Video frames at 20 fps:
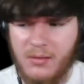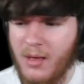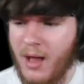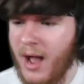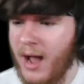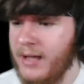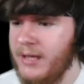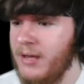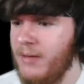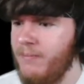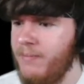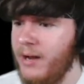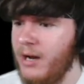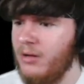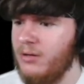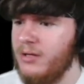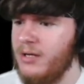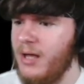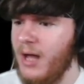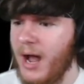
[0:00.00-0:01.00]
I can
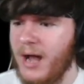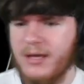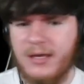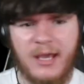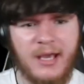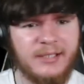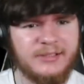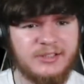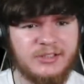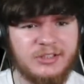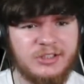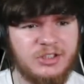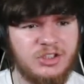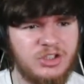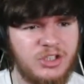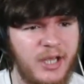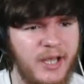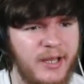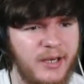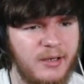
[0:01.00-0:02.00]
barely, I can't see
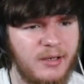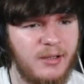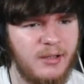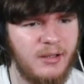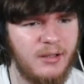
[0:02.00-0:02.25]
shit.